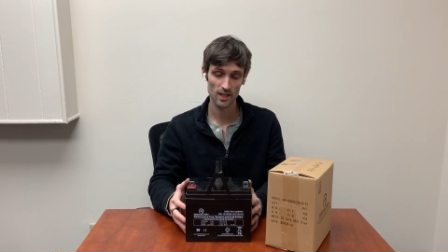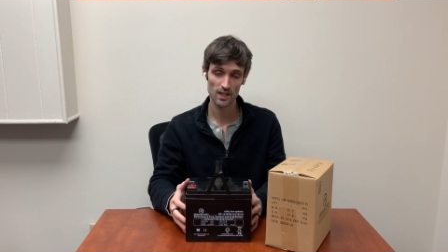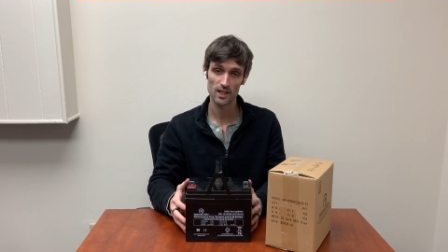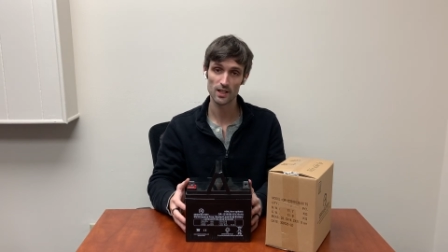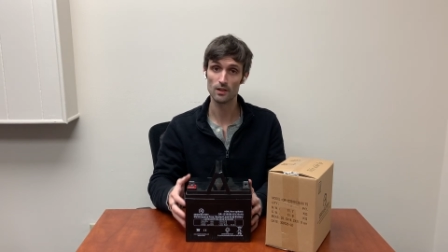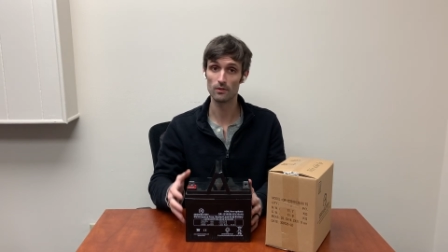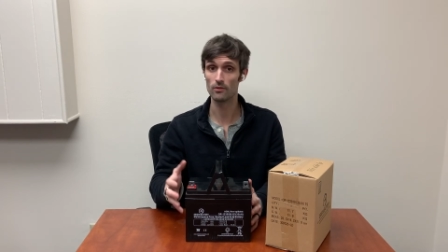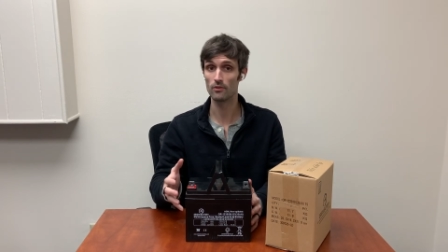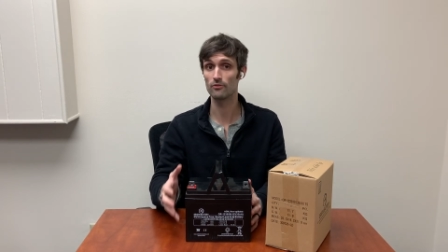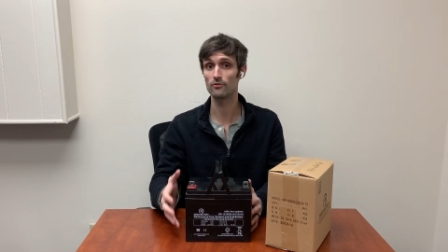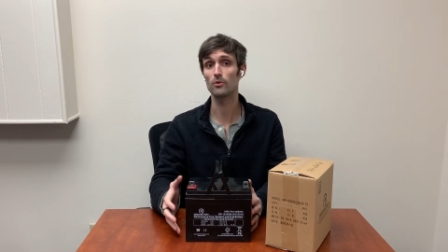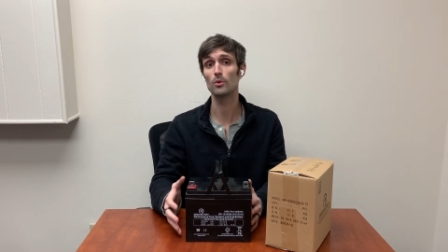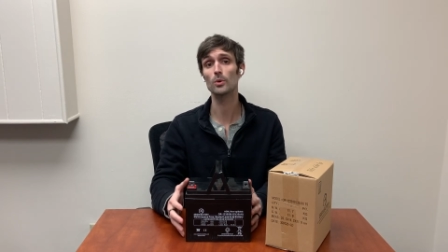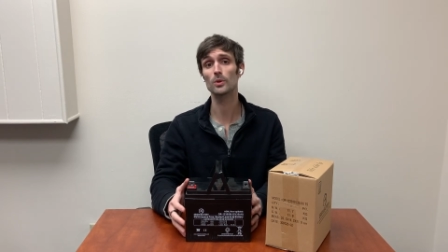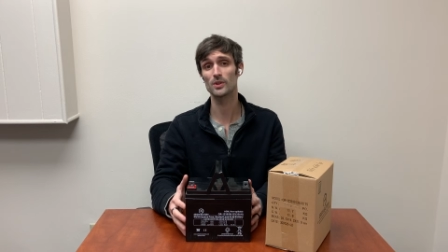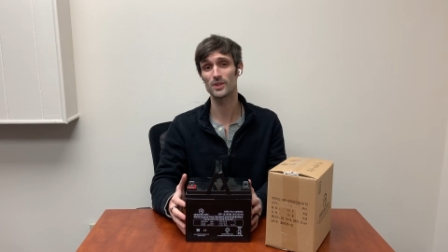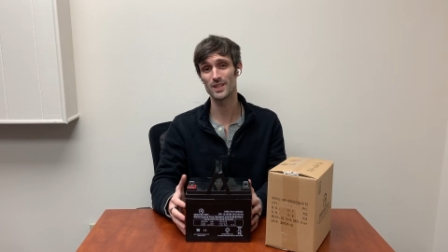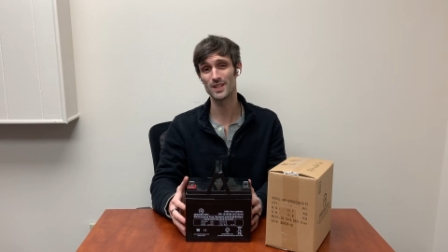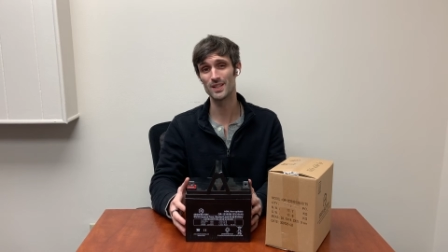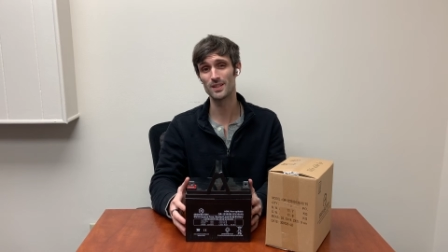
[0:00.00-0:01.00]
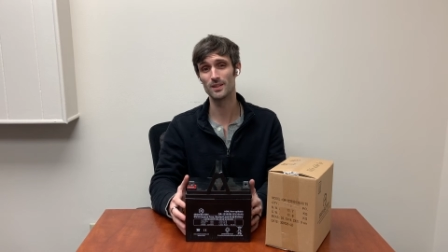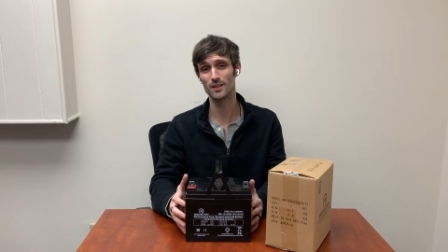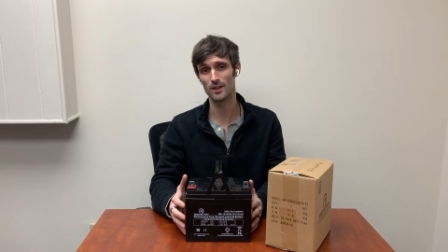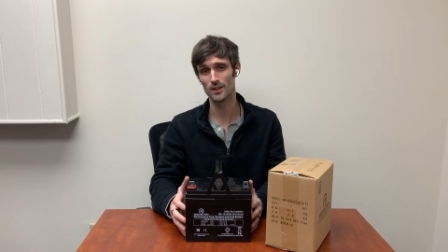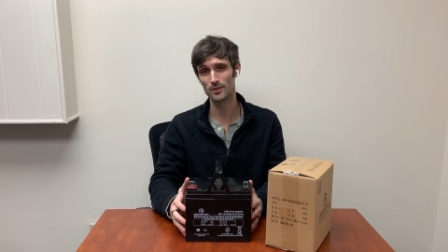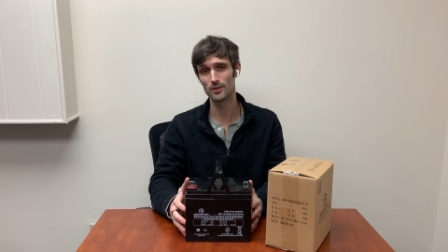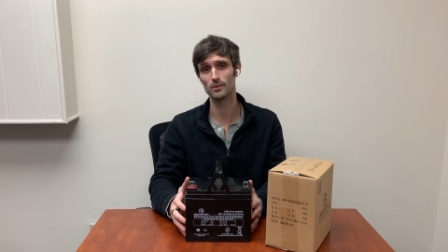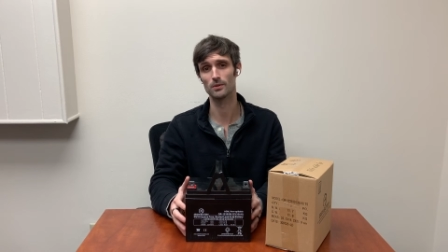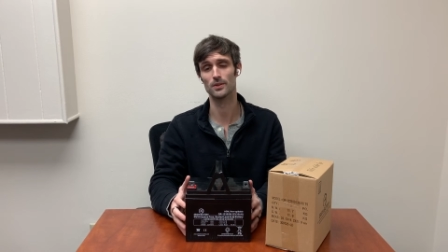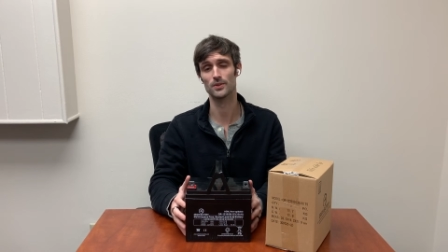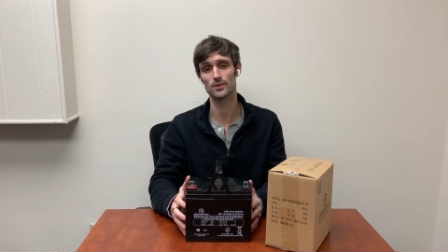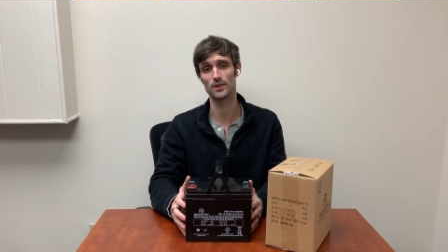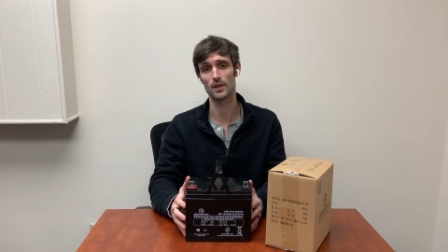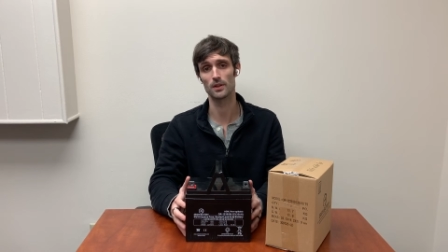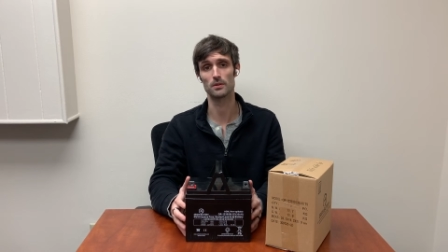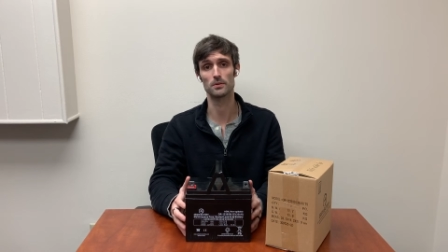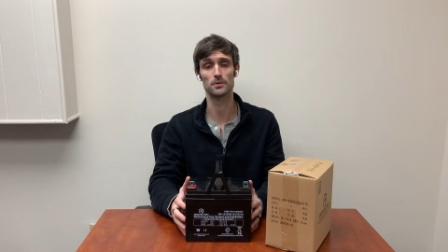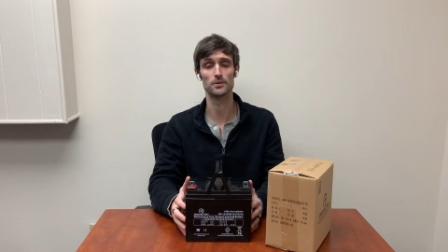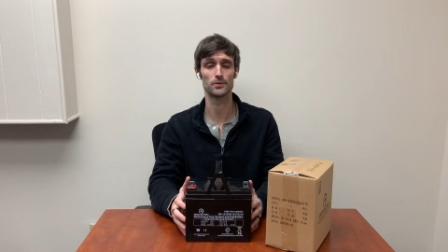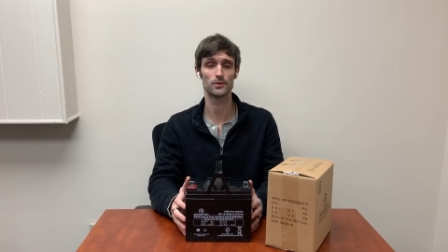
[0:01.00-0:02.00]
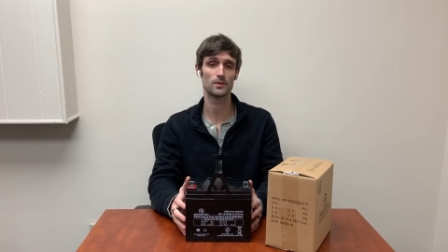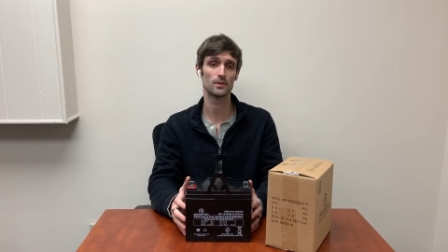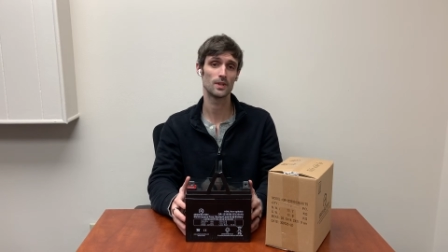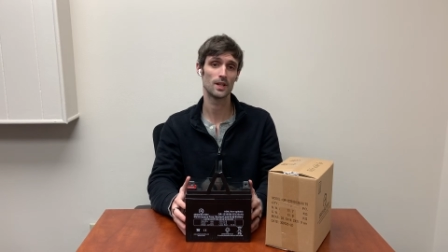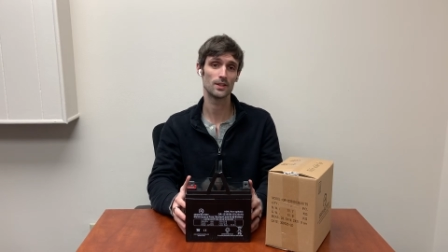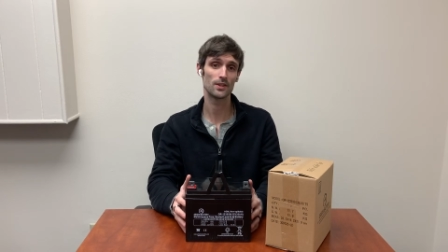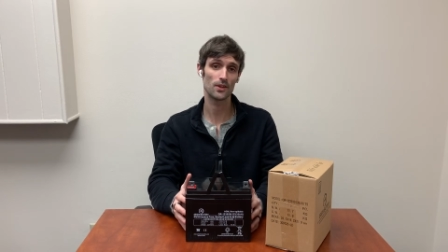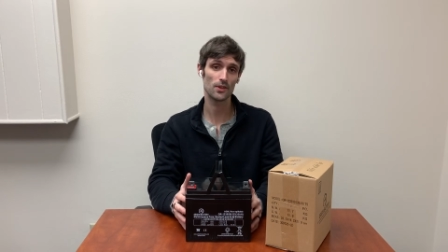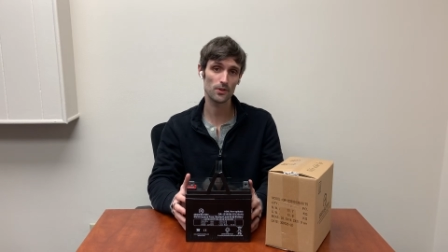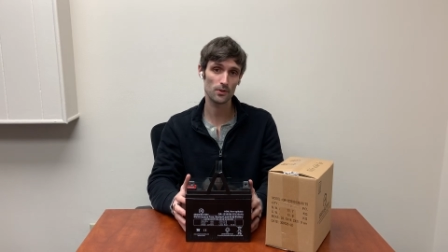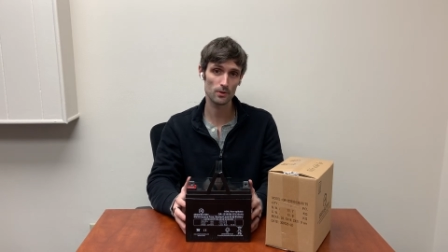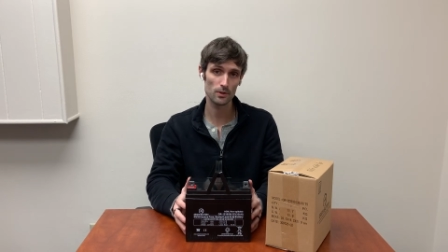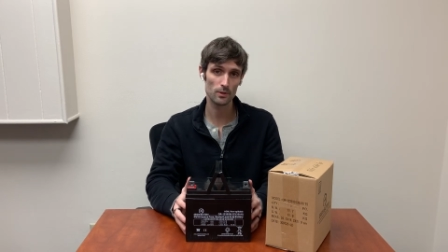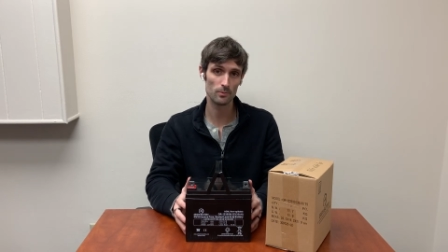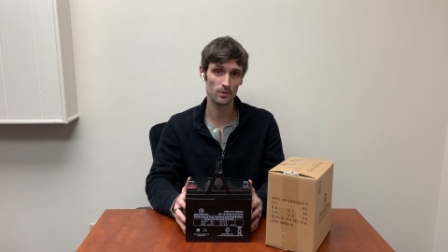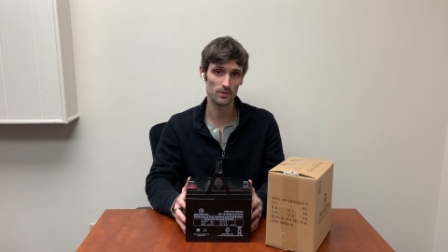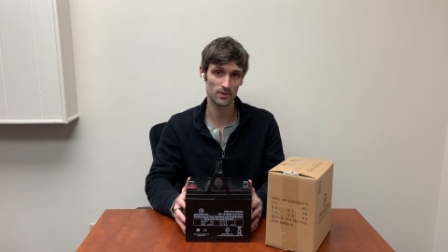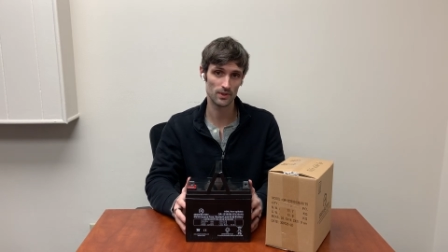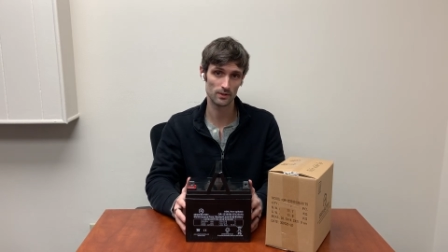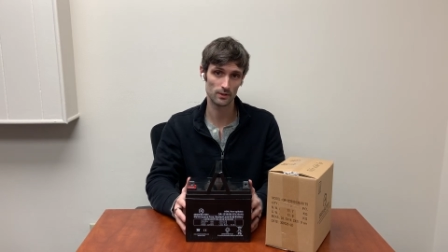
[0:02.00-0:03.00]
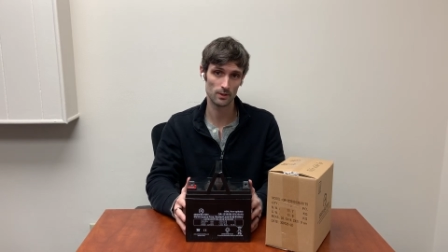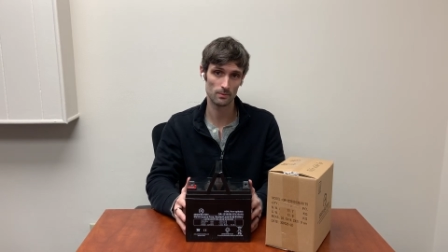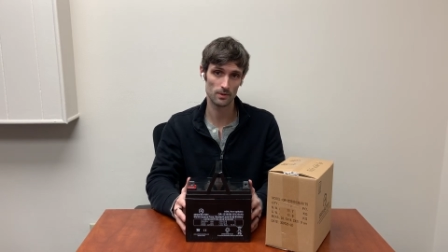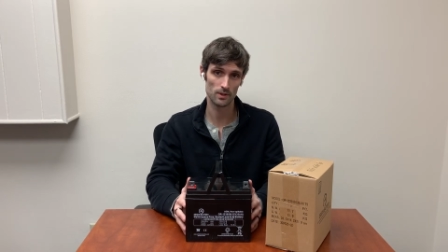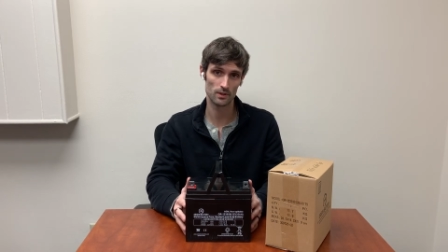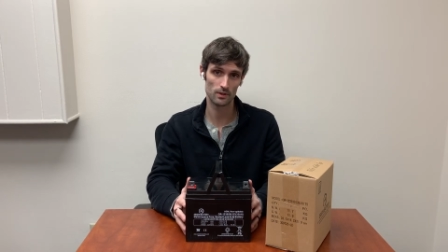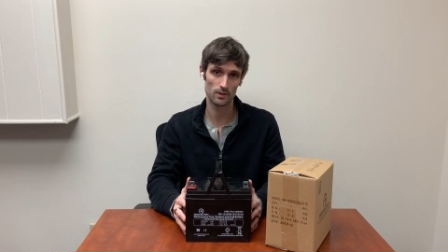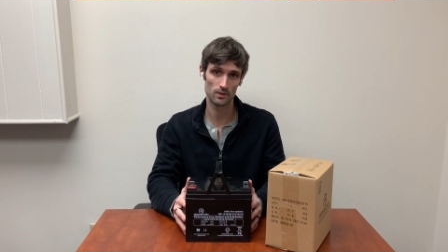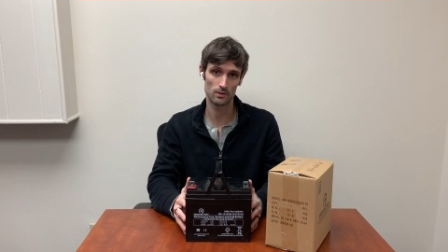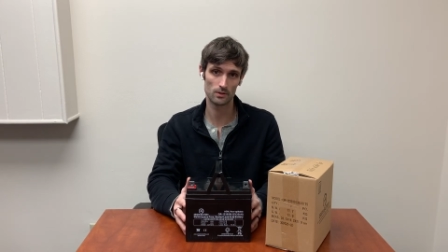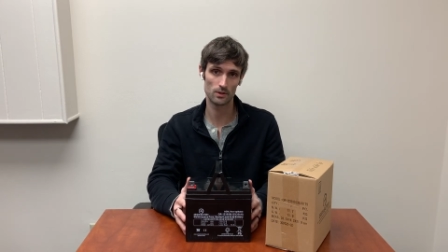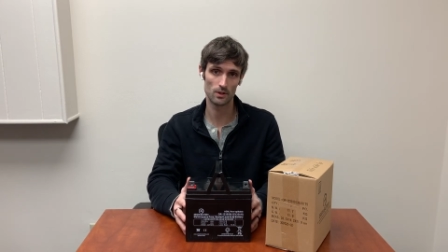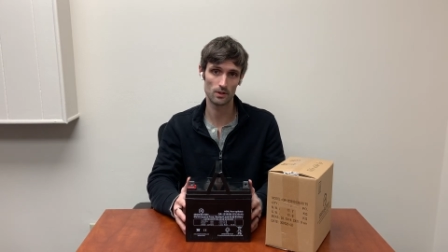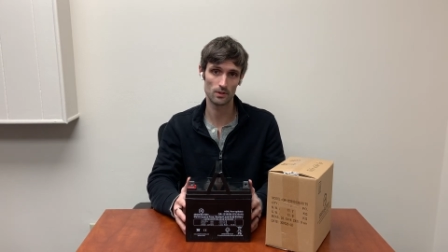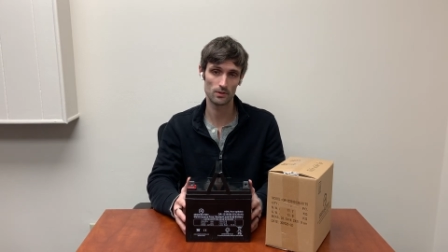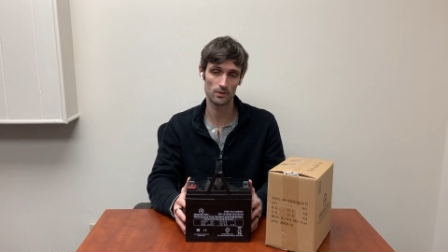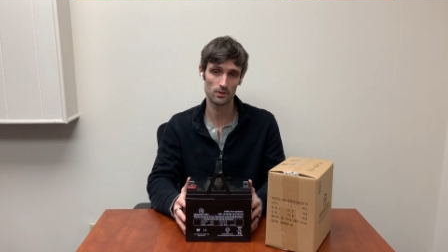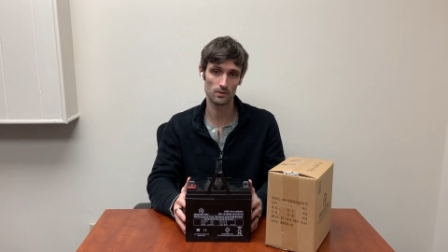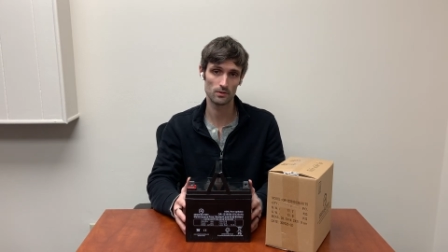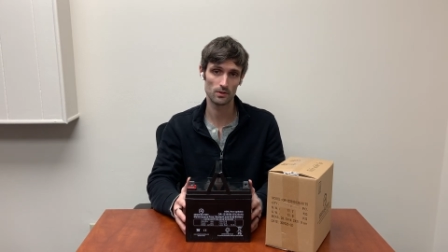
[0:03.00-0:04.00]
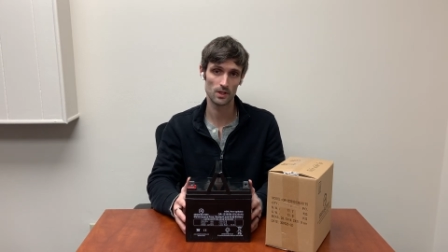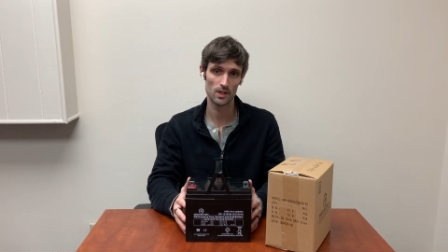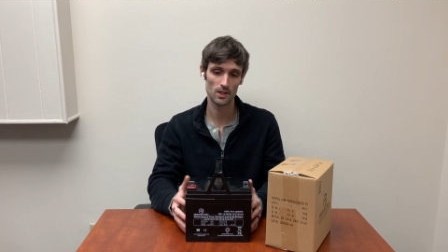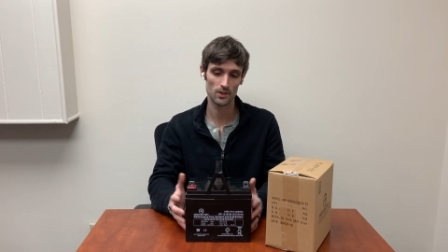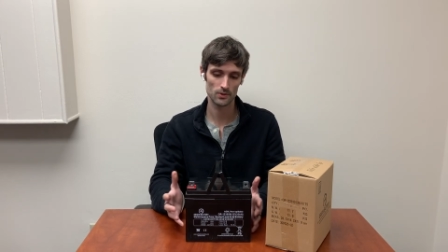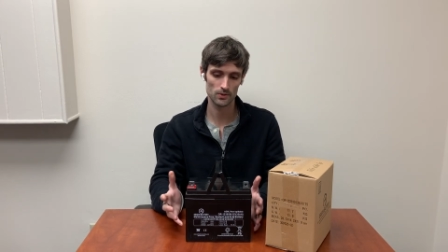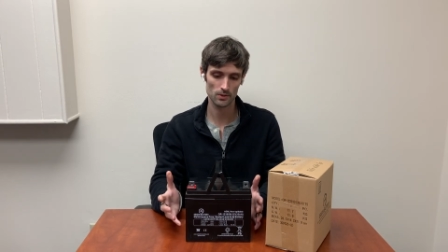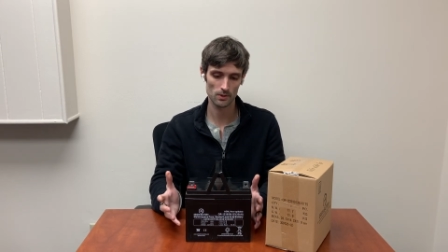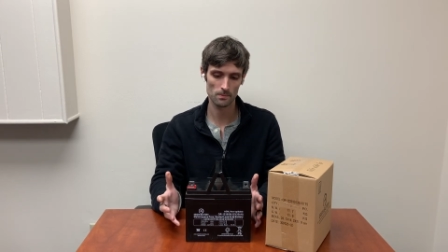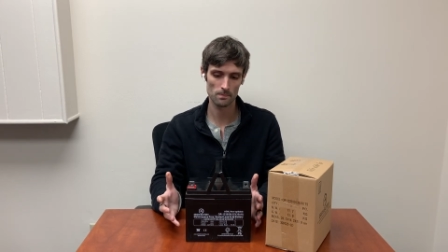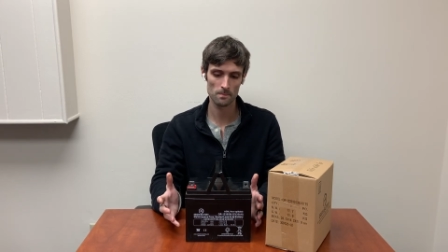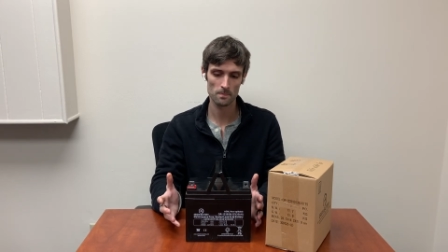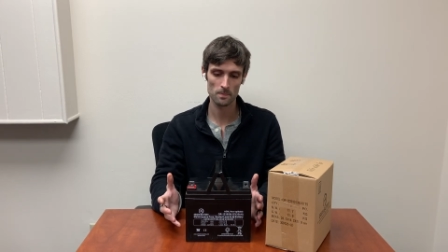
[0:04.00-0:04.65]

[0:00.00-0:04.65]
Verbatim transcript: and over 1,400 cycles at the 30% depth of discharge. So